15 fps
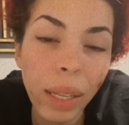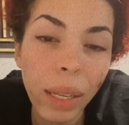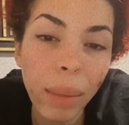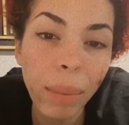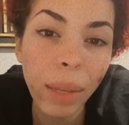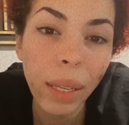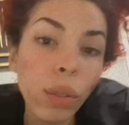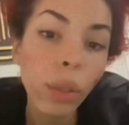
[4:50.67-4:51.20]

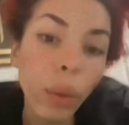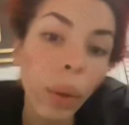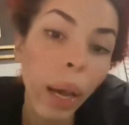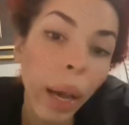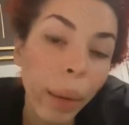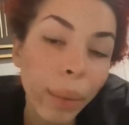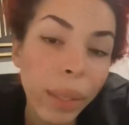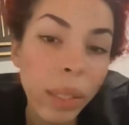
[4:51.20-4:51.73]
it's going to be,
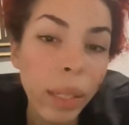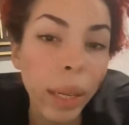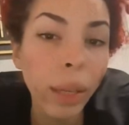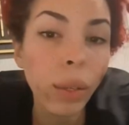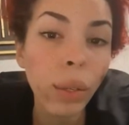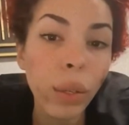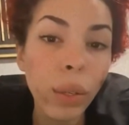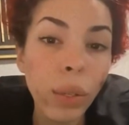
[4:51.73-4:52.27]
I
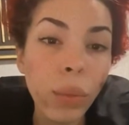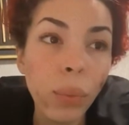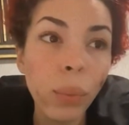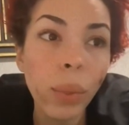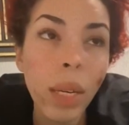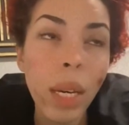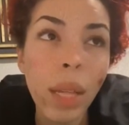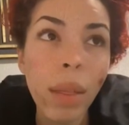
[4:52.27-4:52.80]
was
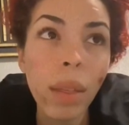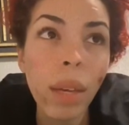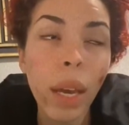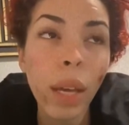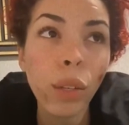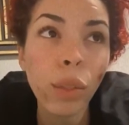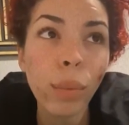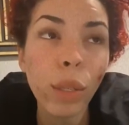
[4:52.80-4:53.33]
diagnosed
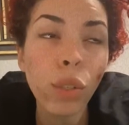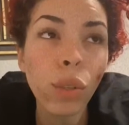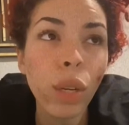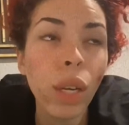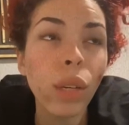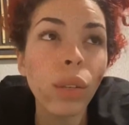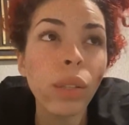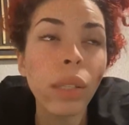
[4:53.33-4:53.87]
with
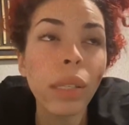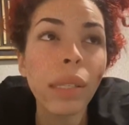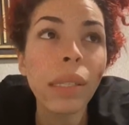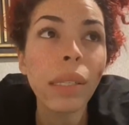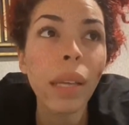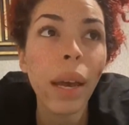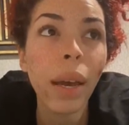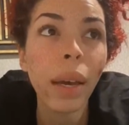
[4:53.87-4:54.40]

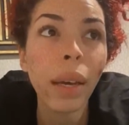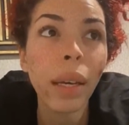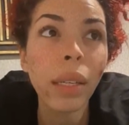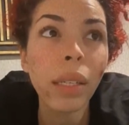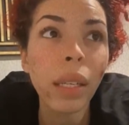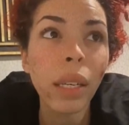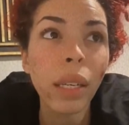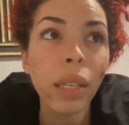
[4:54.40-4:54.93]
endometriosis
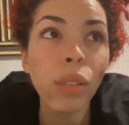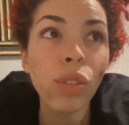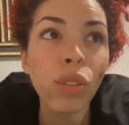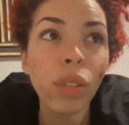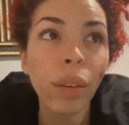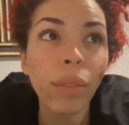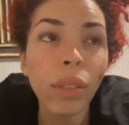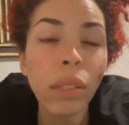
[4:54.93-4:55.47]
at
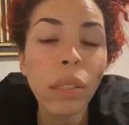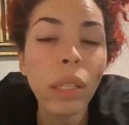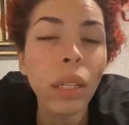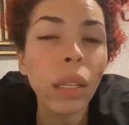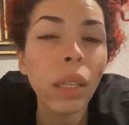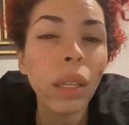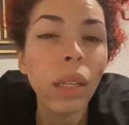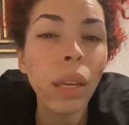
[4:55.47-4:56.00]
age
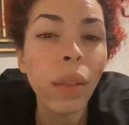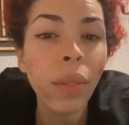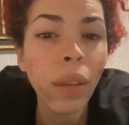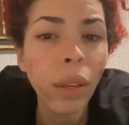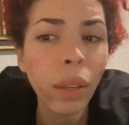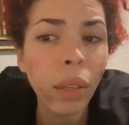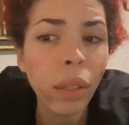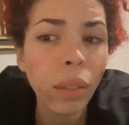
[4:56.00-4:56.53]

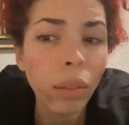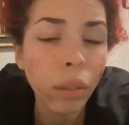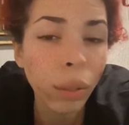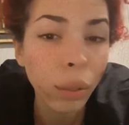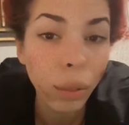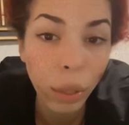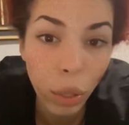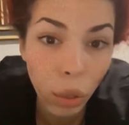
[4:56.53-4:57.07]
17, and they
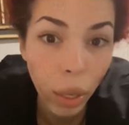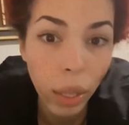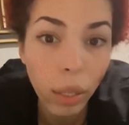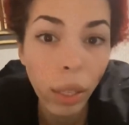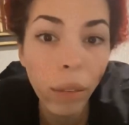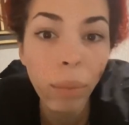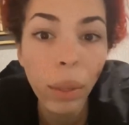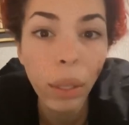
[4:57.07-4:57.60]
literally
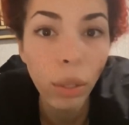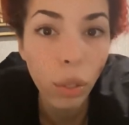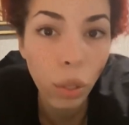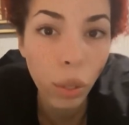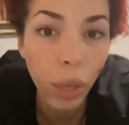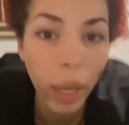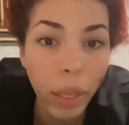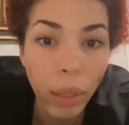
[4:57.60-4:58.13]
tried to give me
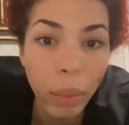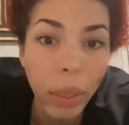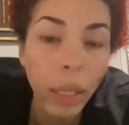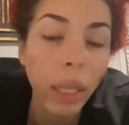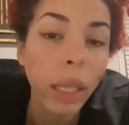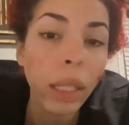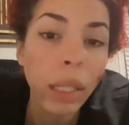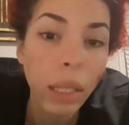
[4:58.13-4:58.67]
a
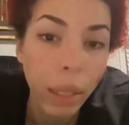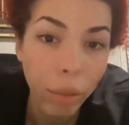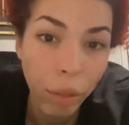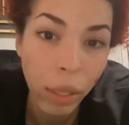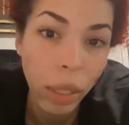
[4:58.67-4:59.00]
hysterectomy at